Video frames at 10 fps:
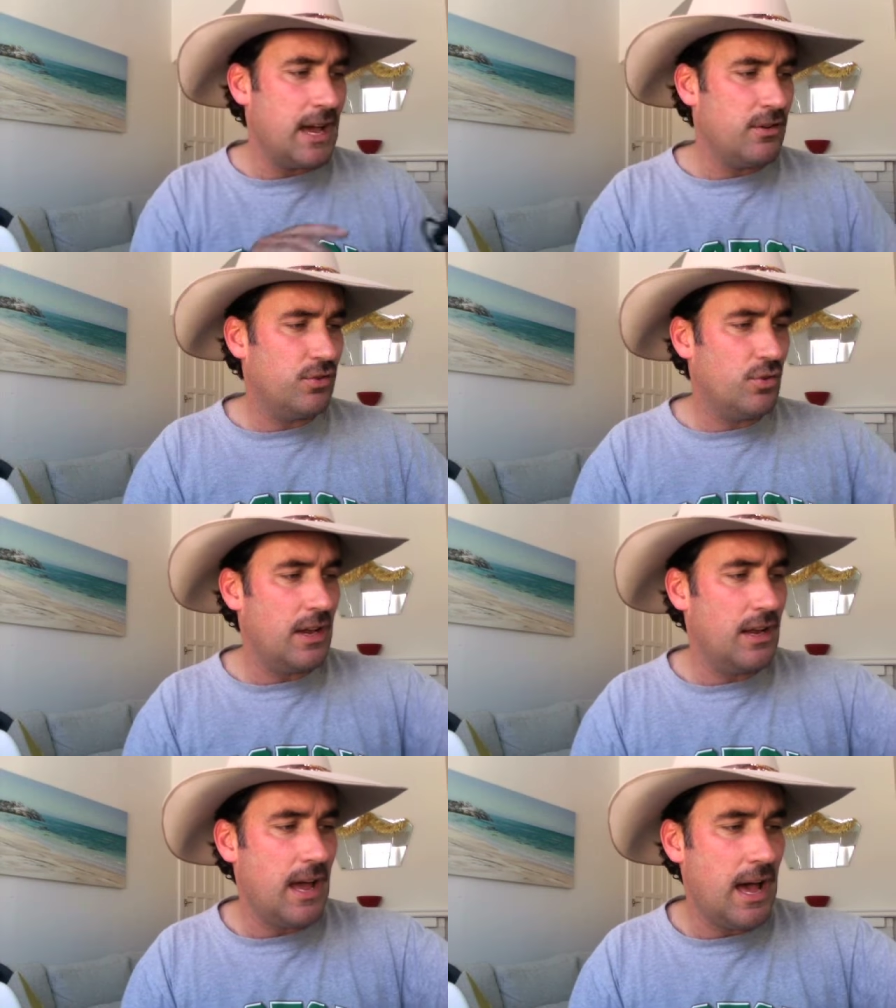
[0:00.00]

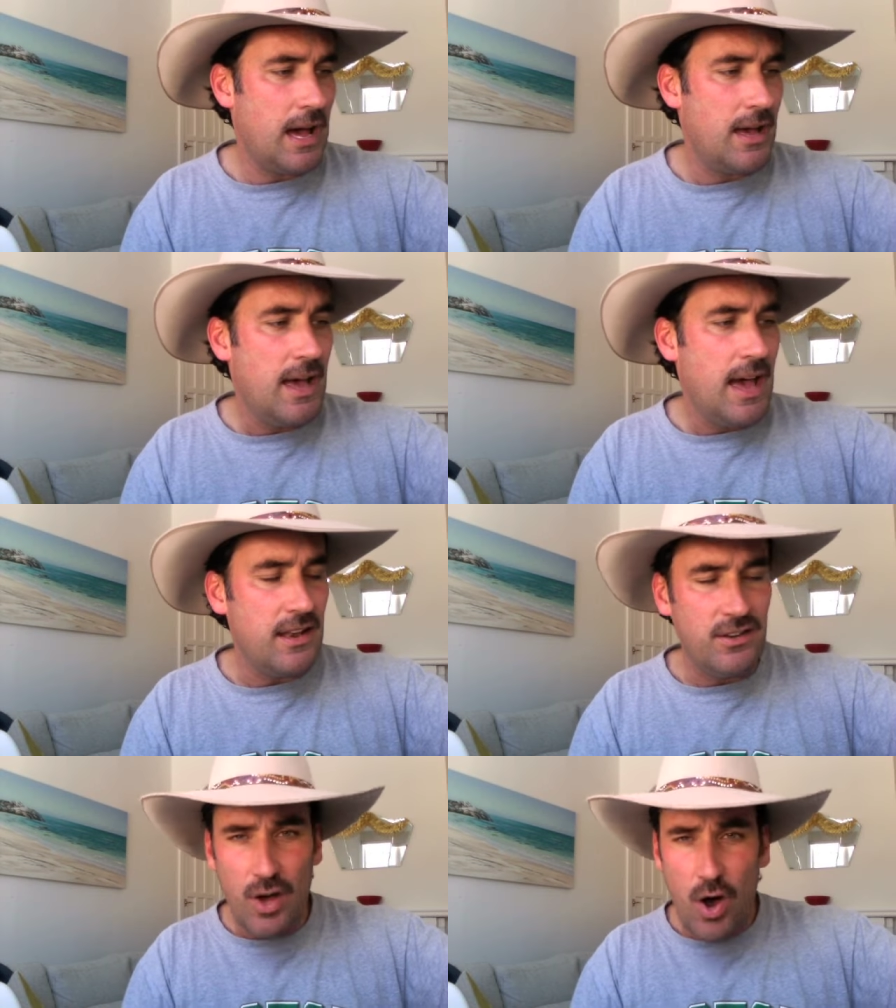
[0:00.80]

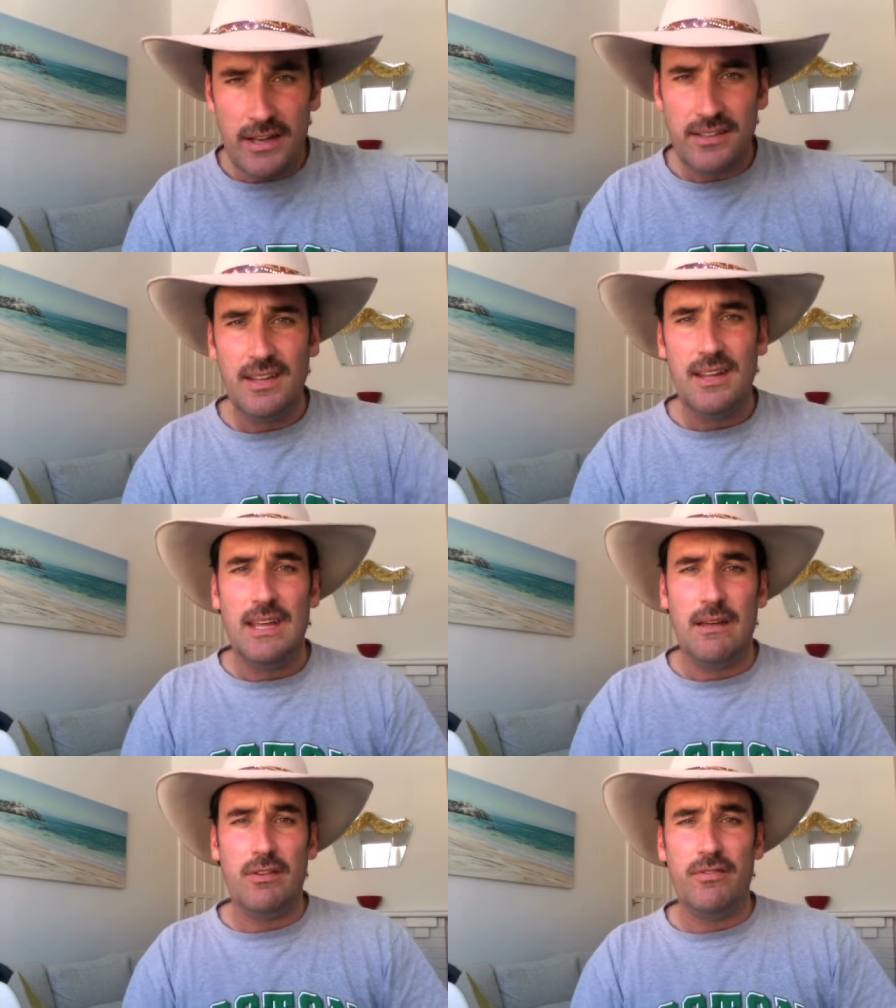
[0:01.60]
at night,
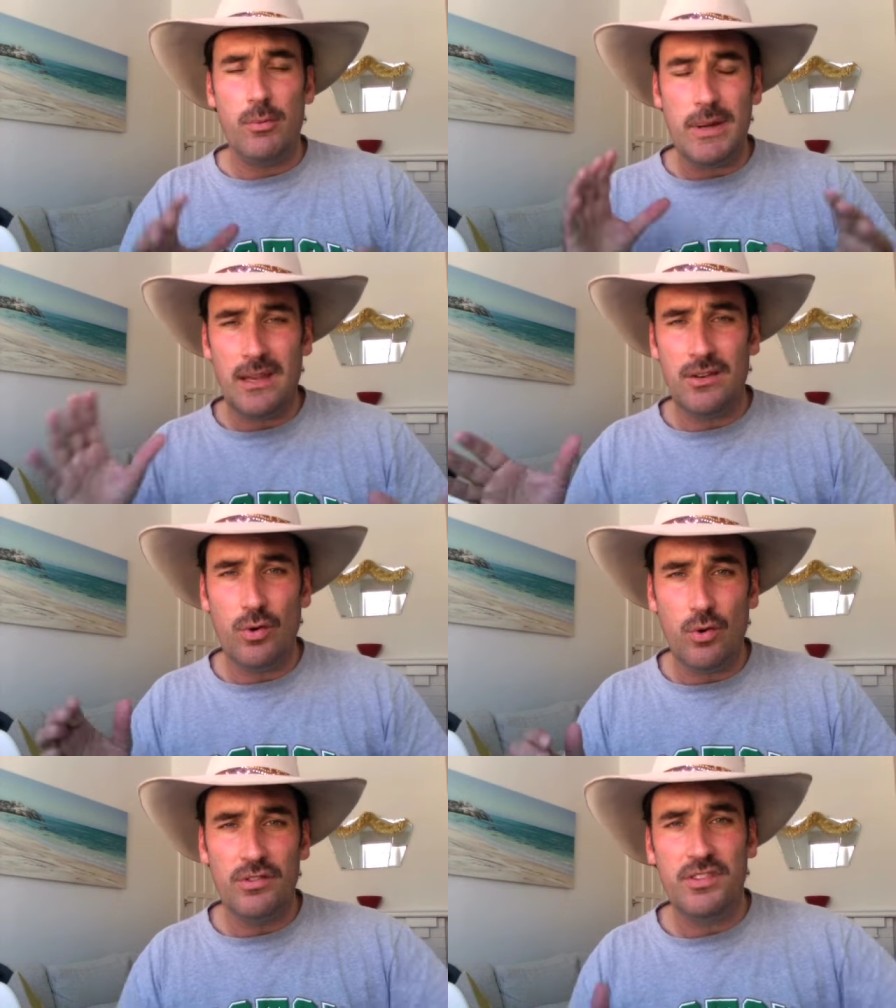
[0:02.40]
if you're filming
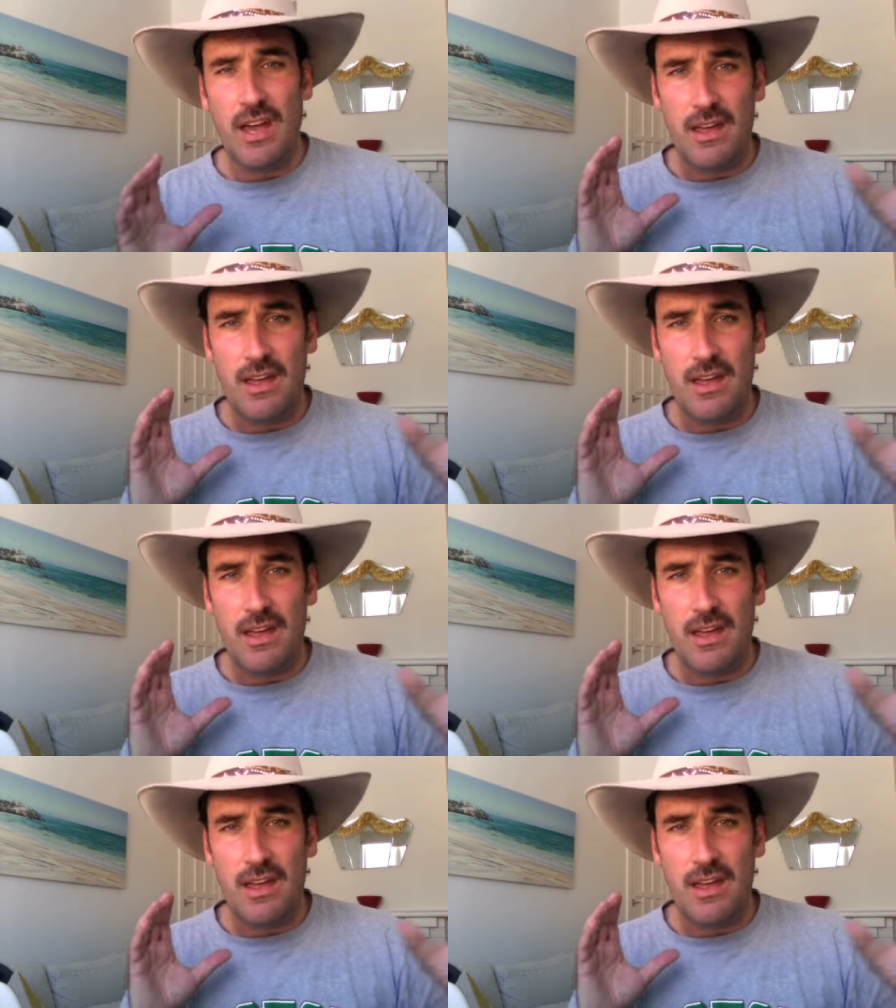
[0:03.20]
indoors,